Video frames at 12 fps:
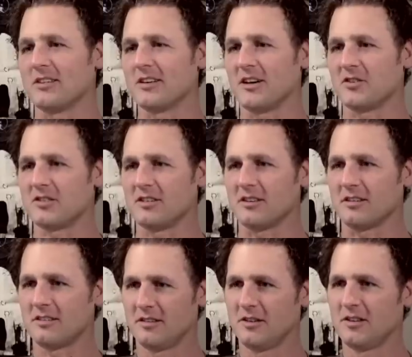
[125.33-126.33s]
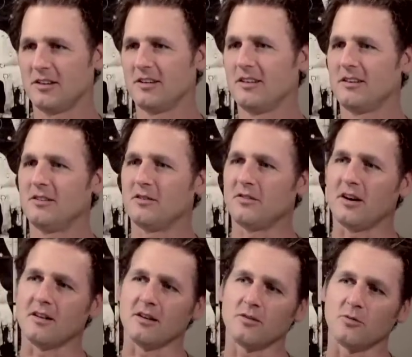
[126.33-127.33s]
in touch, to
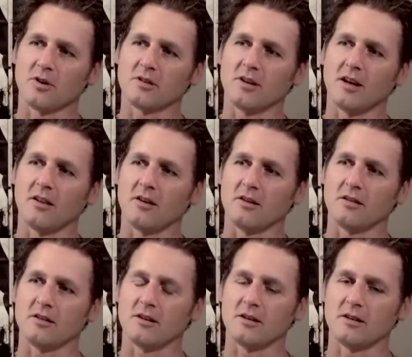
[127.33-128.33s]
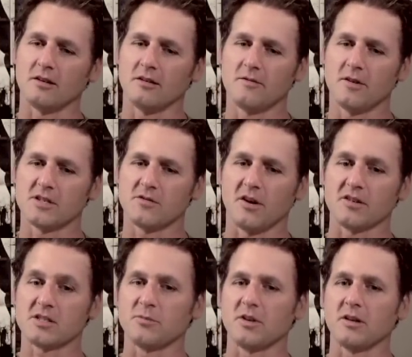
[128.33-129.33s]
finally work together. And as far
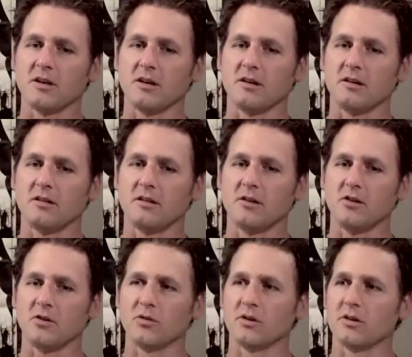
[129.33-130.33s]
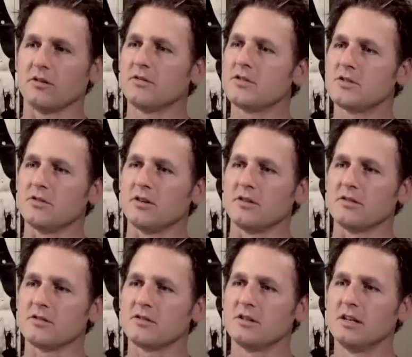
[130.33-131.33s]
as some of the newer
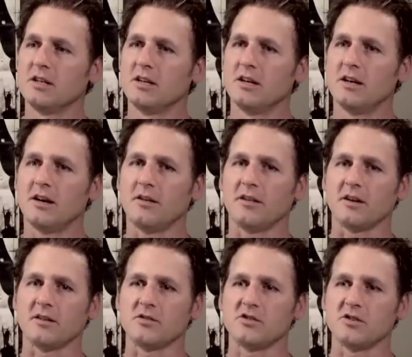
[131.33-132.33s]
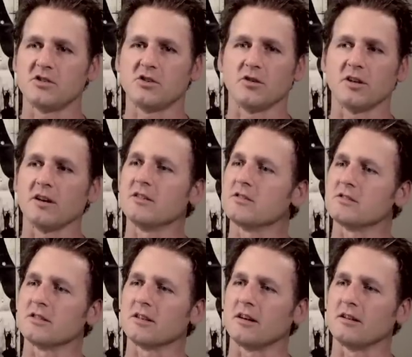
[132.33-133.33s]
students, I think it just showcases
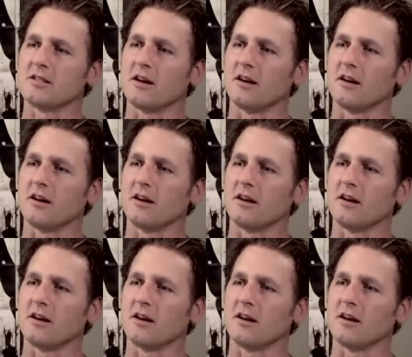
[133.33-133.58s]
the kind of